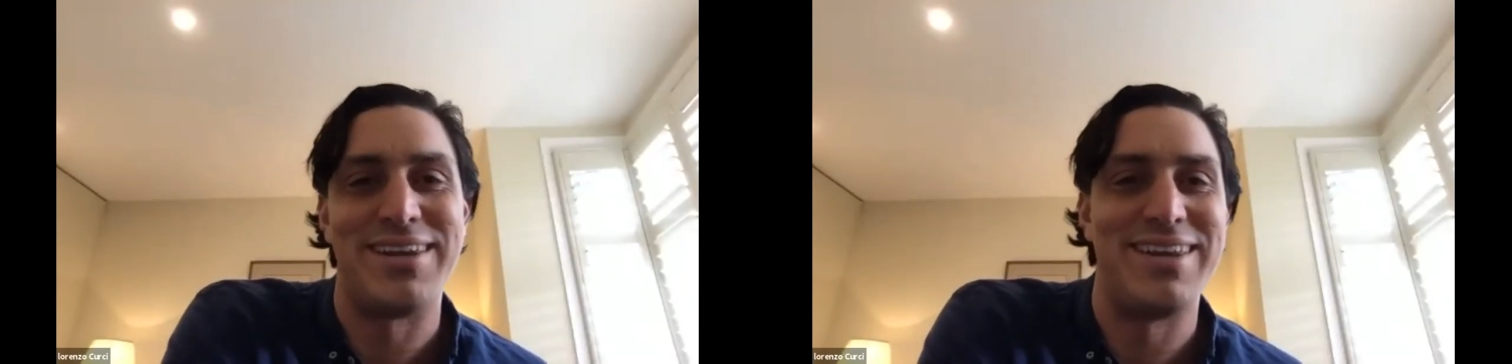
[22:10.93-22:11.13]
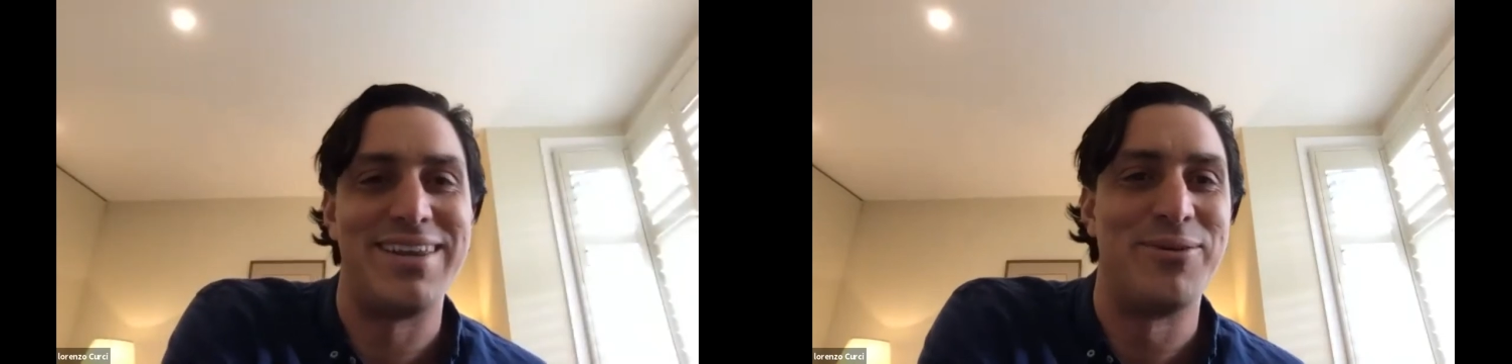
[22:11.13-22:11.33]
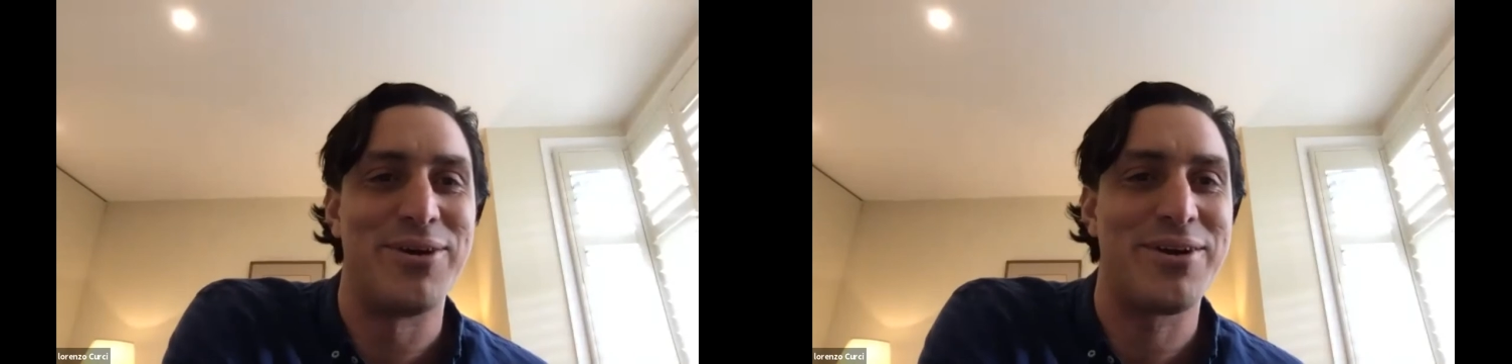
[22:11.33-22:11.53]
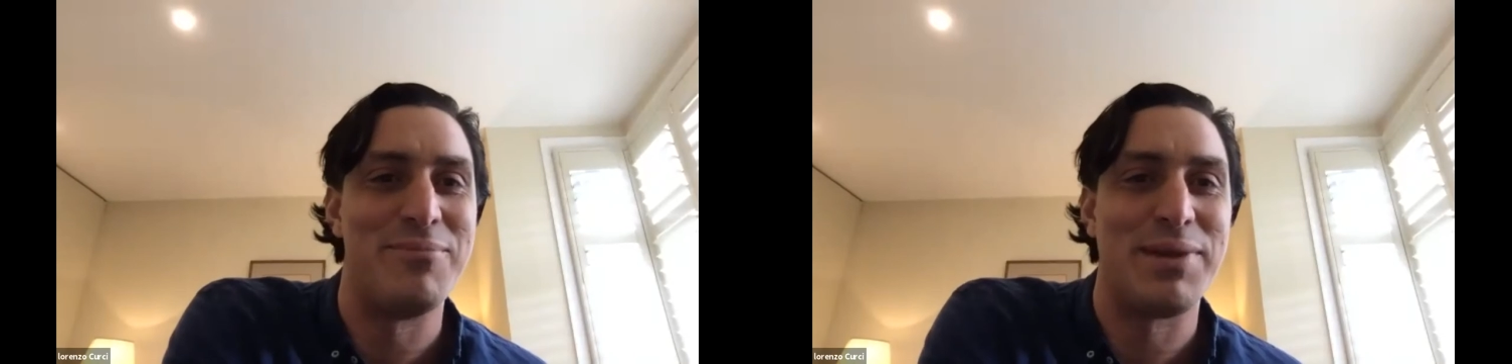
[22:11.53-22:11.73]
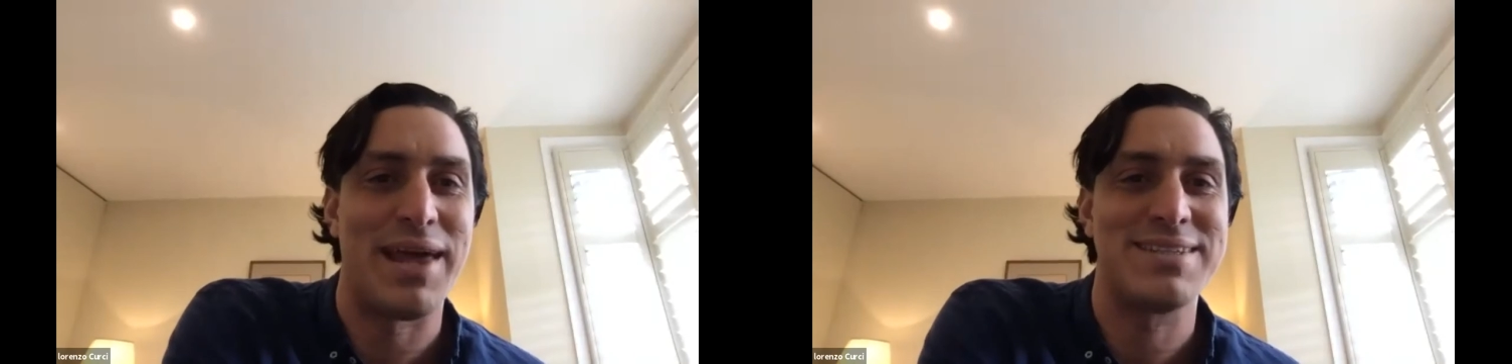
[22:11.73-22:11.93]
The more
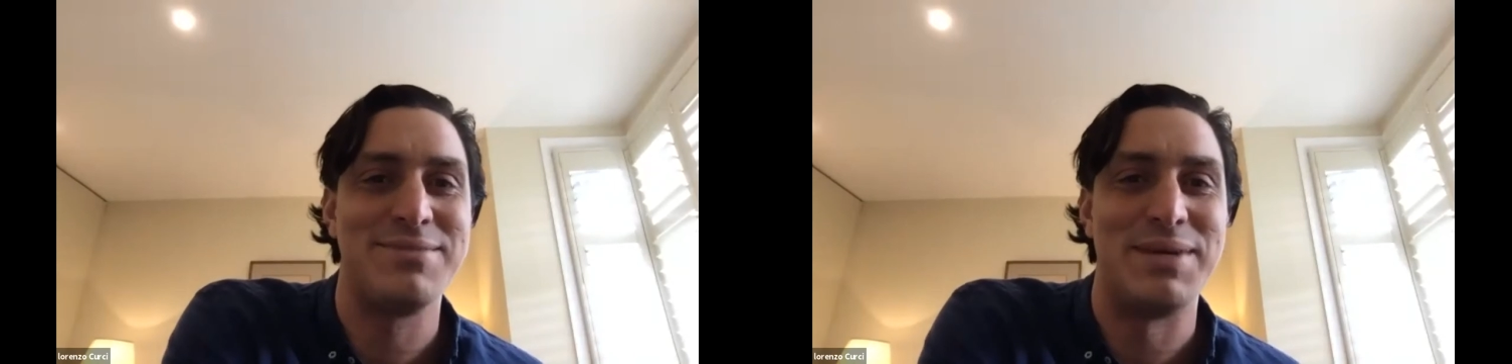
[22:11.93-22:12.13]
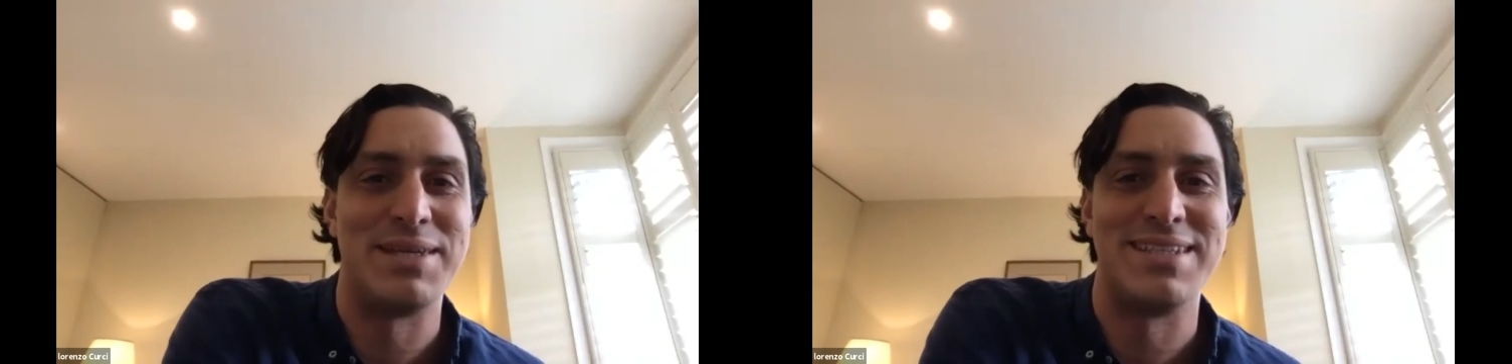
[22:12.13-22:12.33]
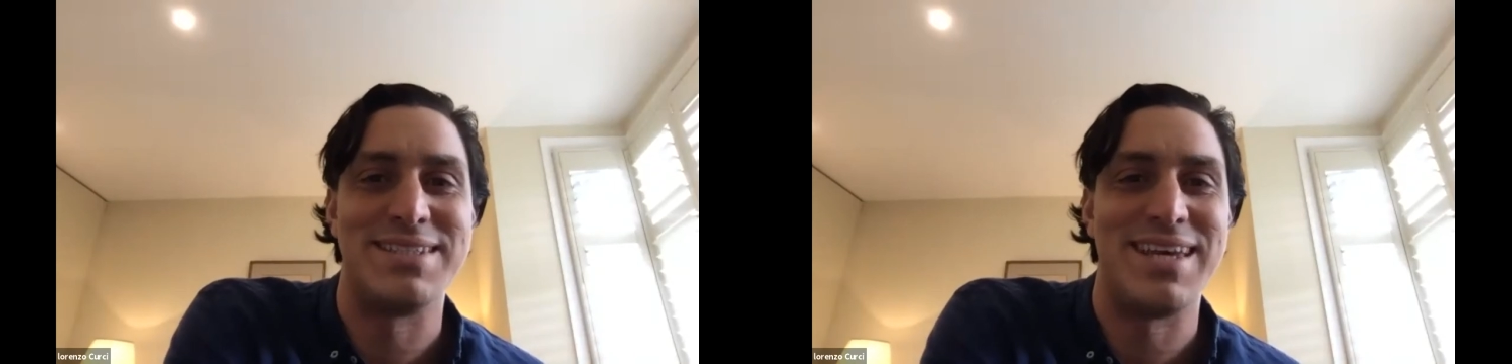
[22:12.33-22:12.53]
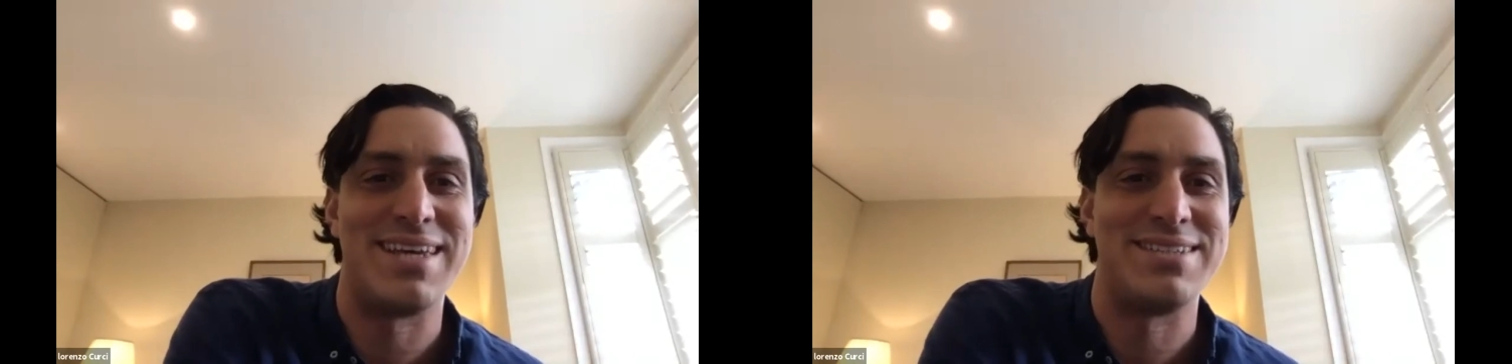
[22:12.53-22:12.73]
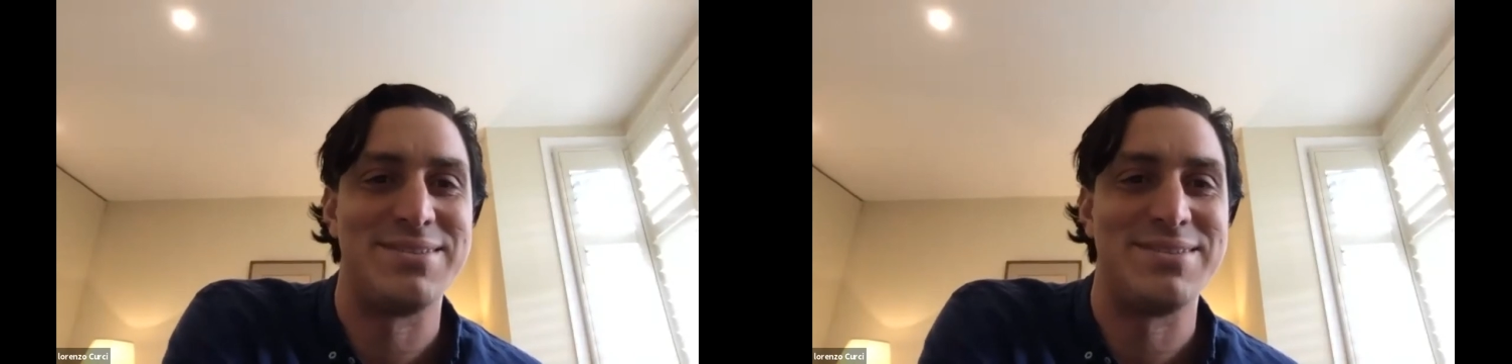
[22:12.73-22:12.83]
complex a business is.